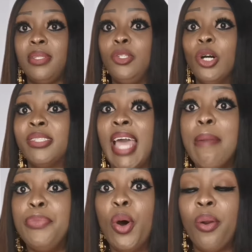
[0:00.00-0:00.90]
Your
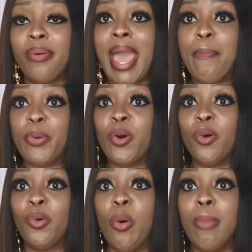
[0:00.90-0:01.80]
time don't ripe,
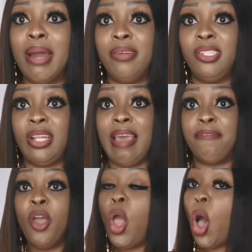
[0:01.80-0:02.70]
can't go marriage
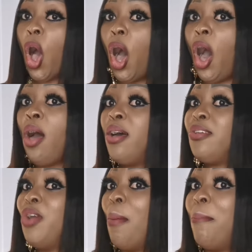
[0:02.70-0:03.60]
life. Or
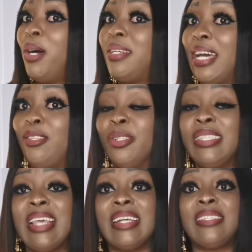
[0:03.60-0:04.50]
your mother
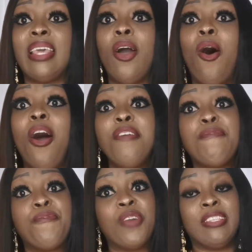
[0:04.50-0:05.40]
don't see and say, all your
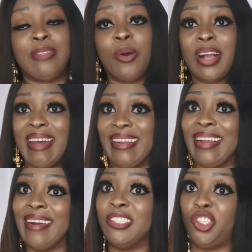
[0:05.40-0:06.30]
friends don't carry
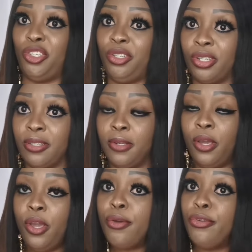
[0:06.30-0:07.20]
grandchildren.
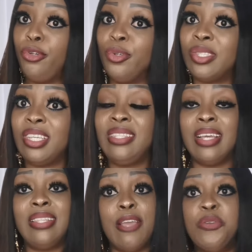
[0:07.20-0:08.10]
You still
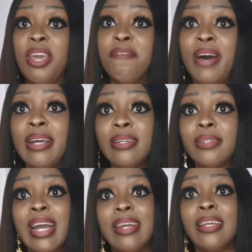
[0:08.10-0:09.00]
dead there, you never
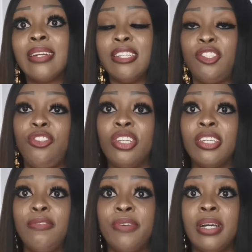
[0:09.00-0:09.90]
carry
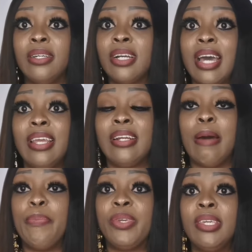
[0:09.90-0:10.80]
grandchildren, give them. Carry
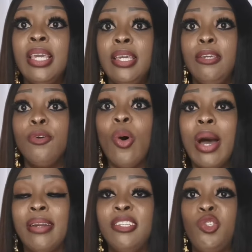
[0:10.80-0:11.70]
grandpikin, he
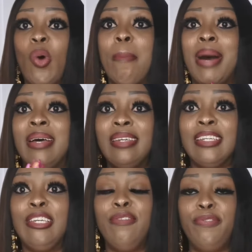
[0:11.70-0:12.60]
go arrange one man,
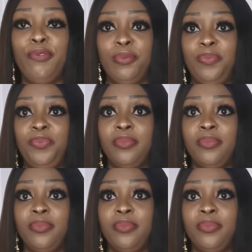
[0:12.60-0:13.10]
give you.